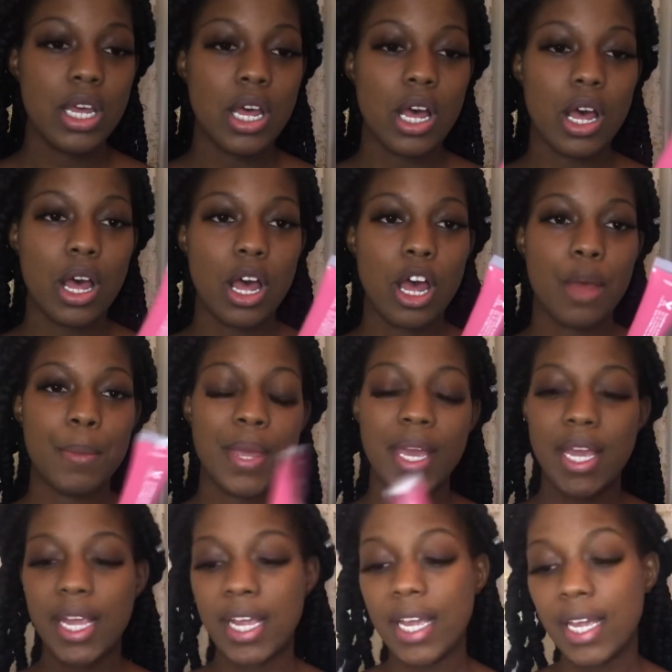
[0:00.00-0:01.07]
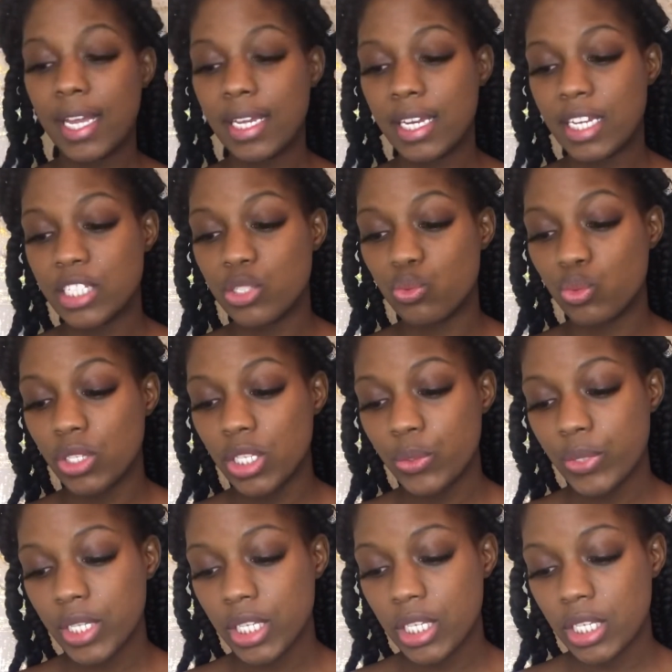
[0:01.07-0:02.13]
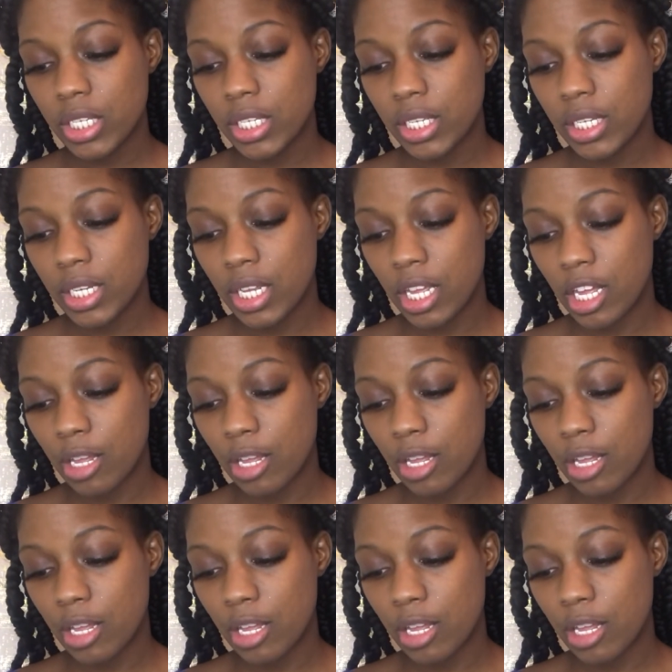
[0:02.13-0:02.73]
And it's really good.